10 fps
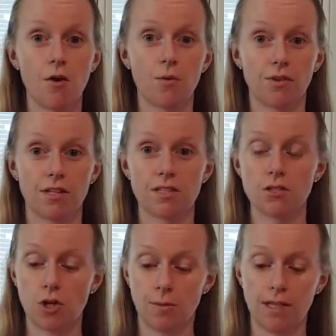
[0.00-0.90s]
will then
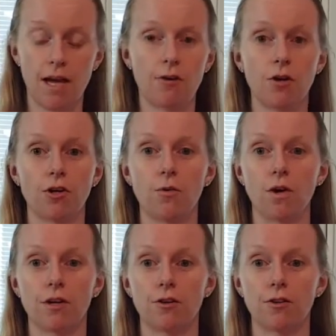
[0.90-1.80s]
determine how long you
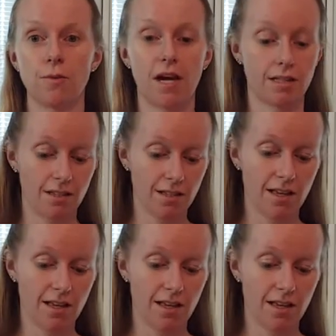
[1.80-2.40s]
want your thread.